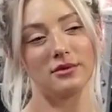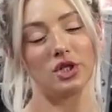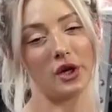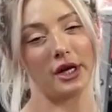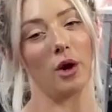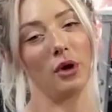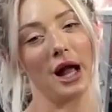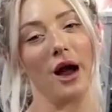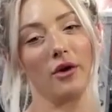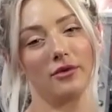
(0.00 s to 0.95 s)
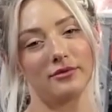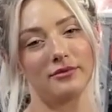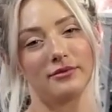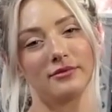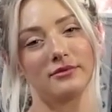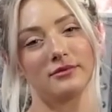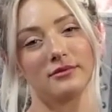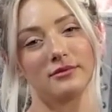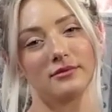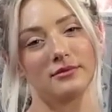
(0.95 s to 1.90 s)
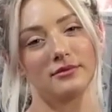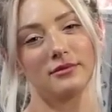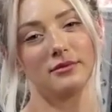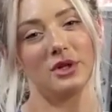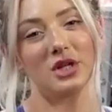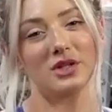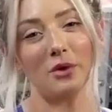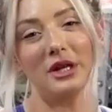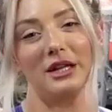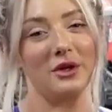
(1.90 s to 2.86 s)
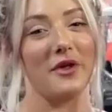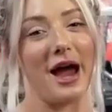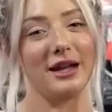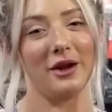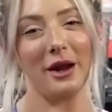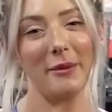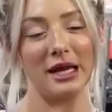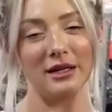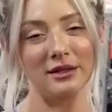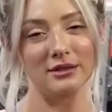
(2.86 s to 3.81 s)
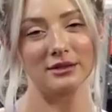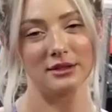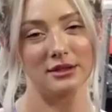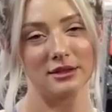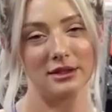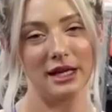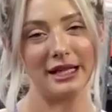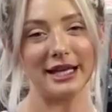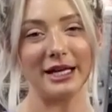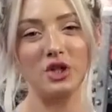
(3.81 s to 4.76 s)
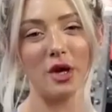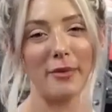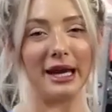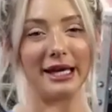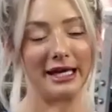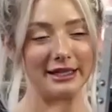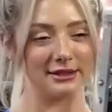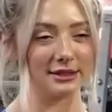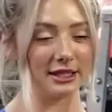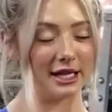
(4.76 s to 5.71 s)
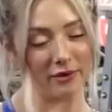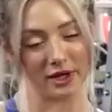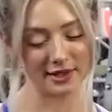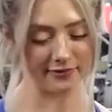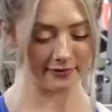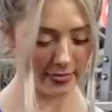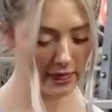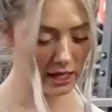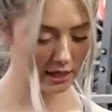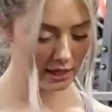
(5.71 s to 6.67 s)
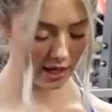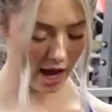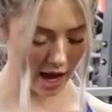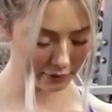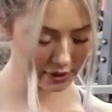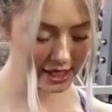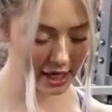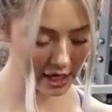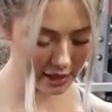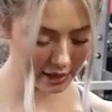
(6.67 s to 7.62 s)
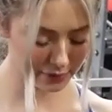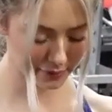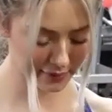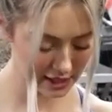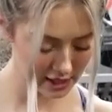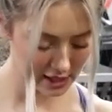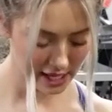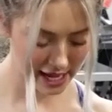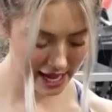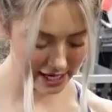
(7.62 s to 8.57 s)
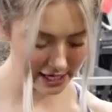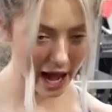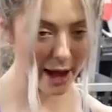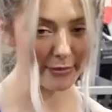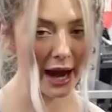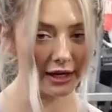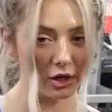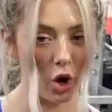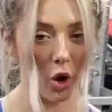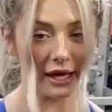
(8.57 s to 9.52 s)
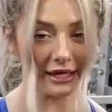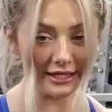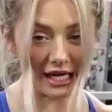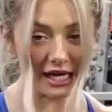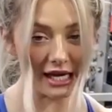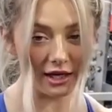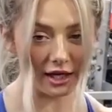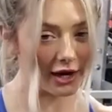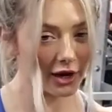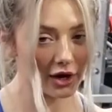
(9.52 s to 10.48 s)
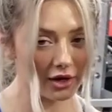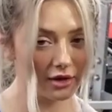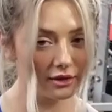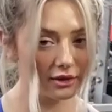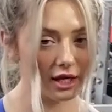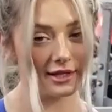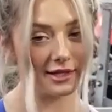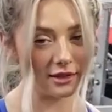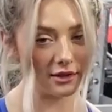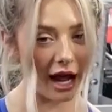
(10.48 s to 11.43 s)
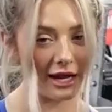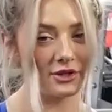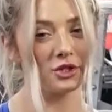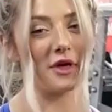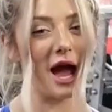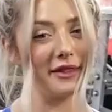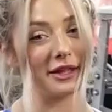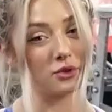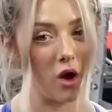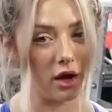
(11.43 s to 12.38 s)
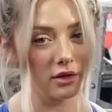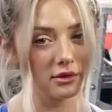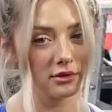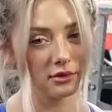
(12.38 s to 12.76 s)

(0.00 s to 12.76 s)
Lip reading: during a workout. We just don't need to do that. You know what I mean? It's like gym etiquette. Anyways, we're here, and I'm not gonna go like T here because I used to do that and that's wrong.